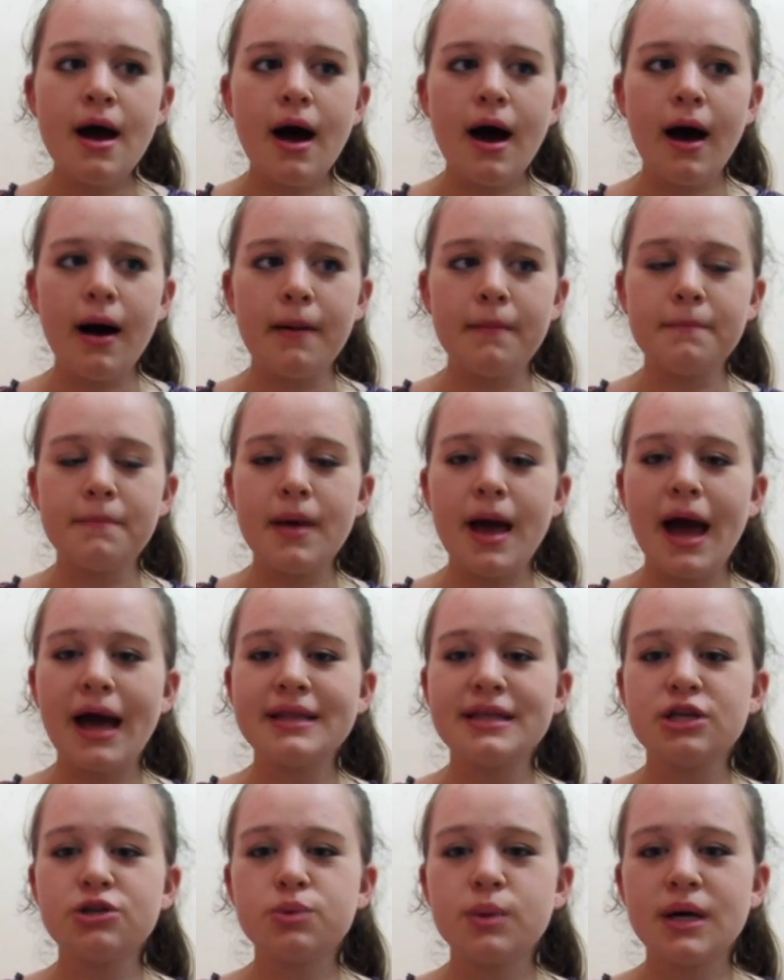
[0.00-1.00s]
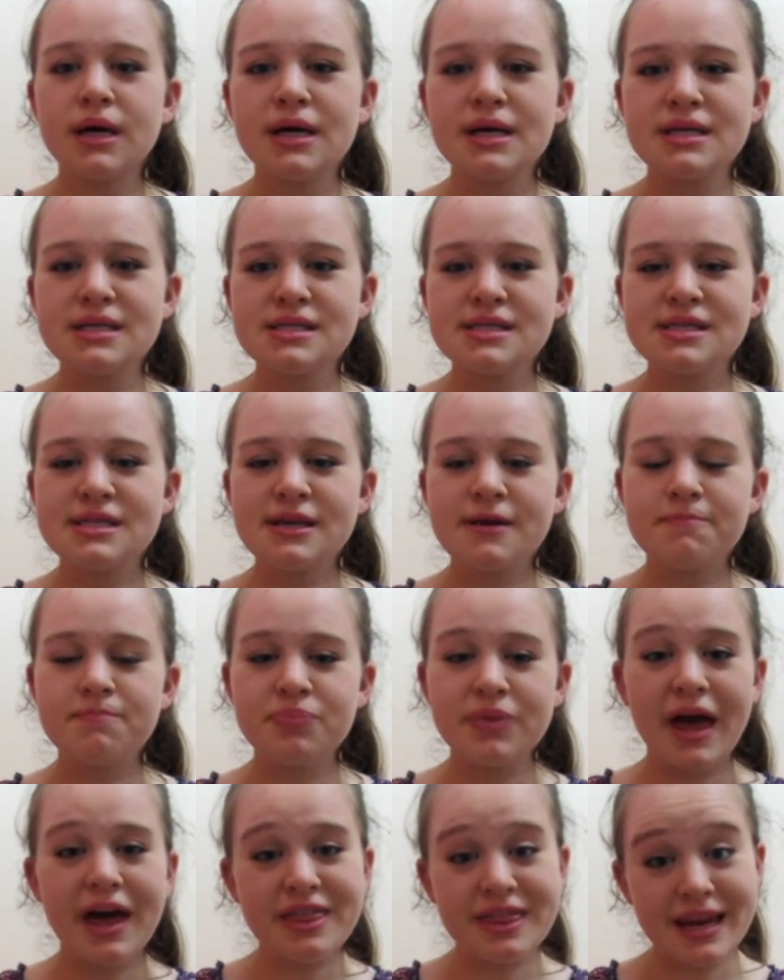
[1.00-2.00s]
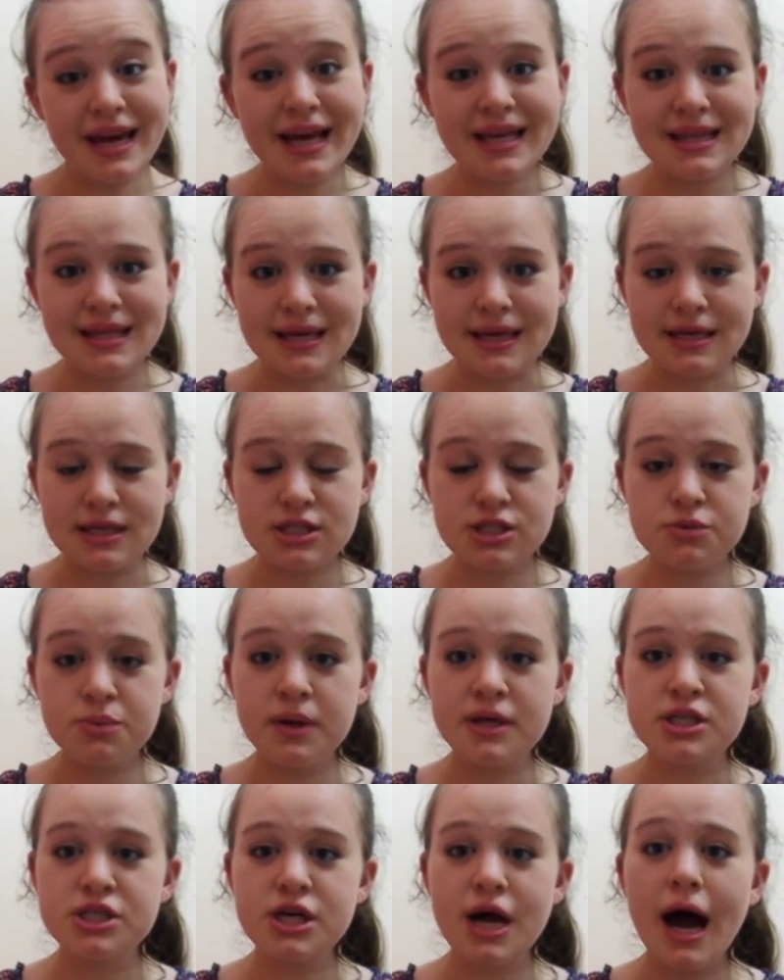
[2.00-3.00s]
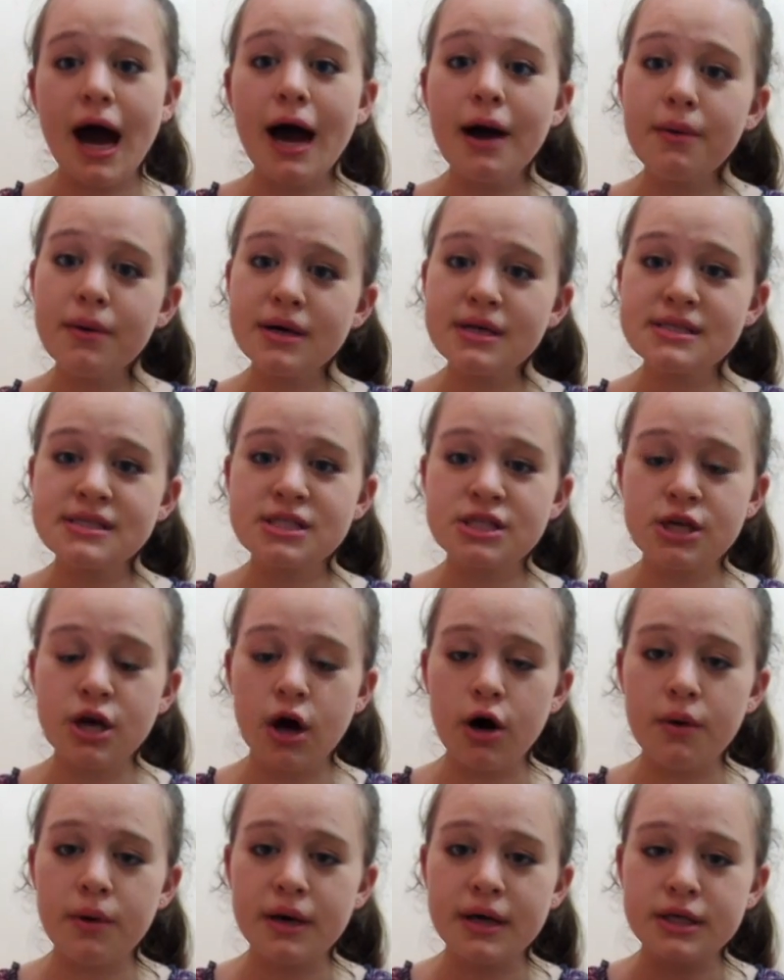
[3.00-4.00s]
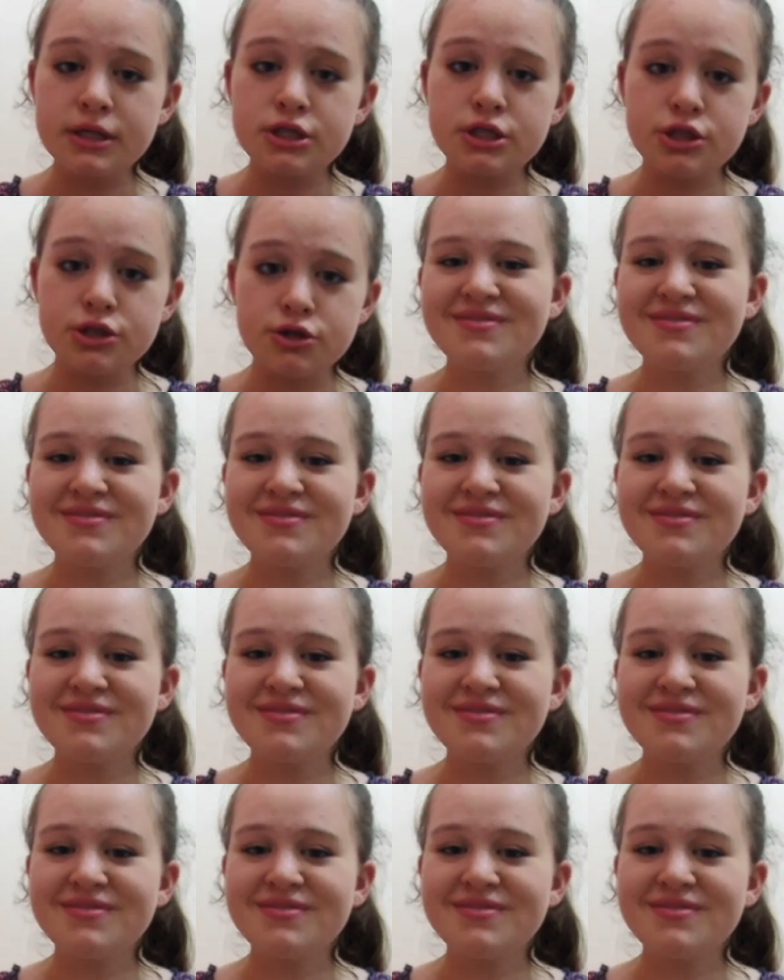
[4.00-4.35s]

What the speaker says: and it was athletics, which I was going